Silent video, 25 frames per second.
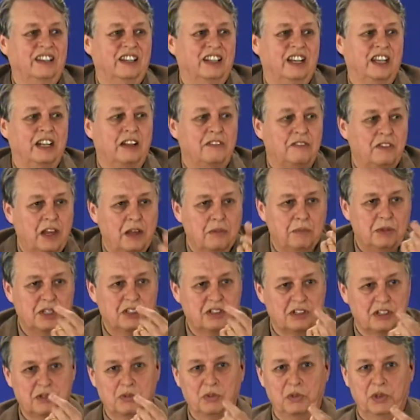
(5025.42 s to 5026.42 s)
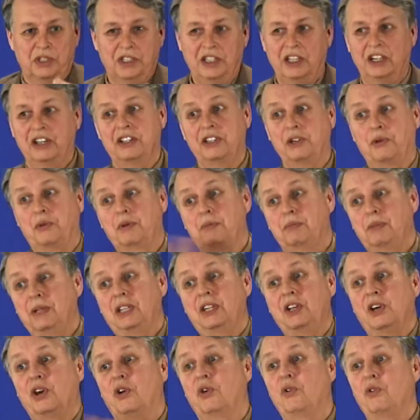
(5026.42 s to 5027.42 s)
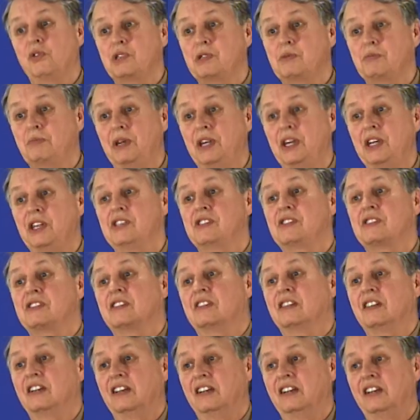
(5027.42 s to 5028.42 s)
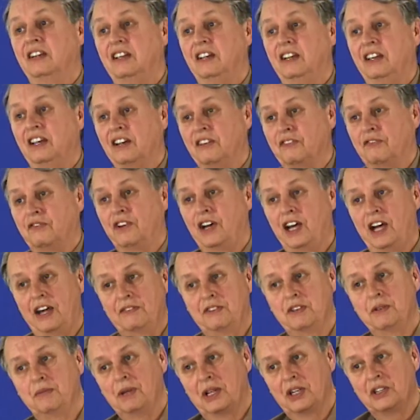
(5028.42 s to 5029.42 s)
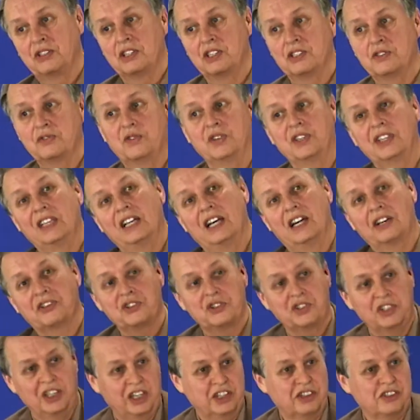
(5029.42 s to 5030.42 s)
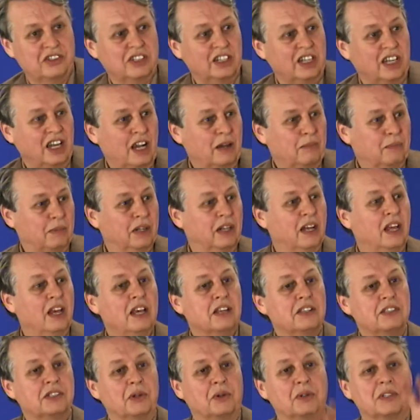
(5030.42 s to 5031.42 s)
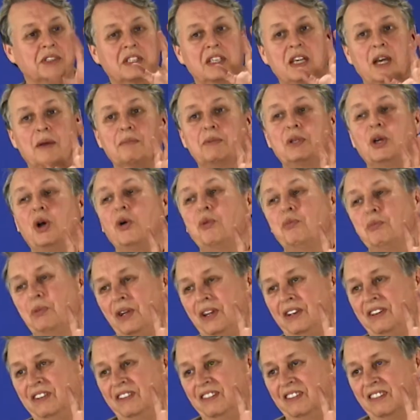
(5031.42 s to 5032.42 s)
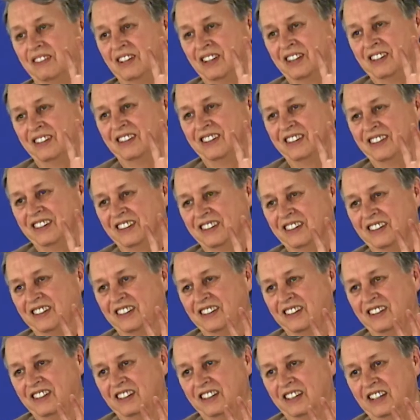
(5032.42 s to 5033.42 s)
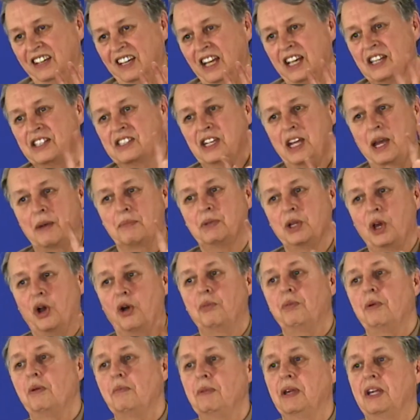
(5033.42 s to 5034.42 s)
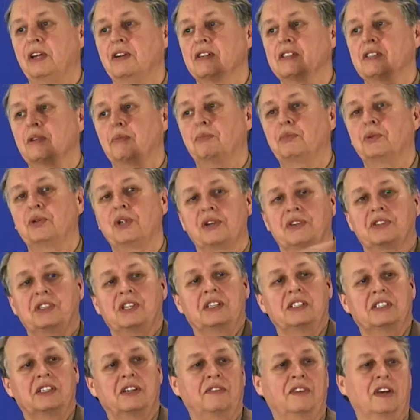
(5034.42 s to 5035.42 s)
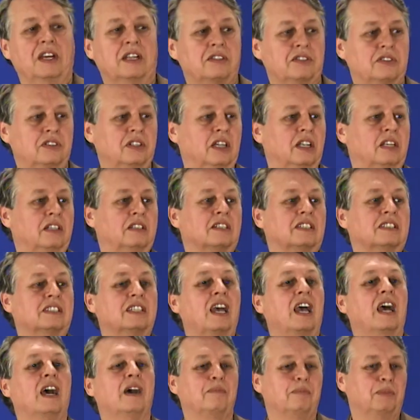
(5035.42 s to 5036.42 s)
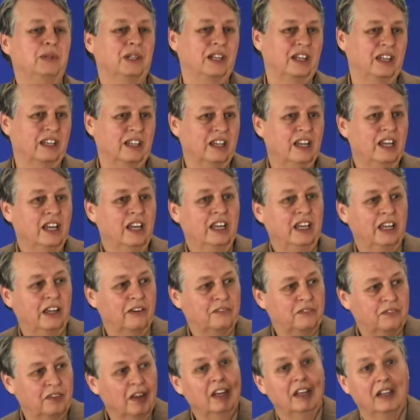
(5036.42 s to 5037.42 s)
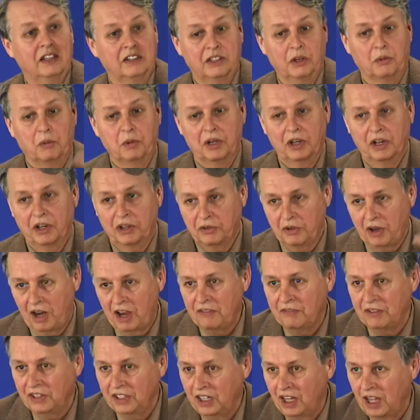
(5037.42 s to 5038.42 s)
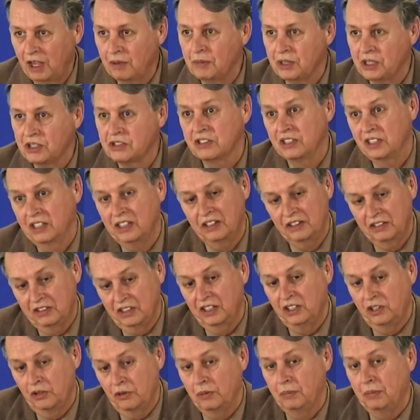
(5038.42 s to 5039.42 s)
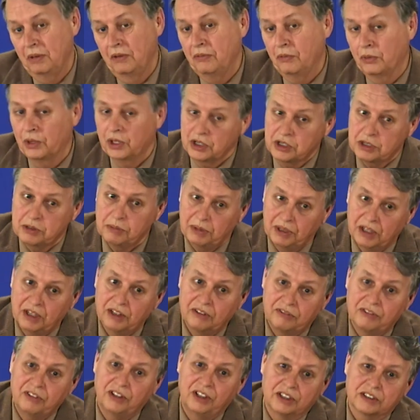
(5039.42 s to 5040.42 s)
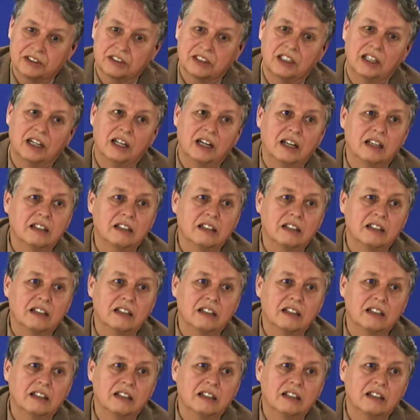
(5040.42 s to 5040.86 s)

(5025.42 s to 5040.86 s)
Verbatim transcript: And if images were there, there would be no space in 5 dimensions for the exchange to happen. So it's kept open. It's kept open because a process of exchange is happening. If there were a graven image there, then you would be worshiping a false god.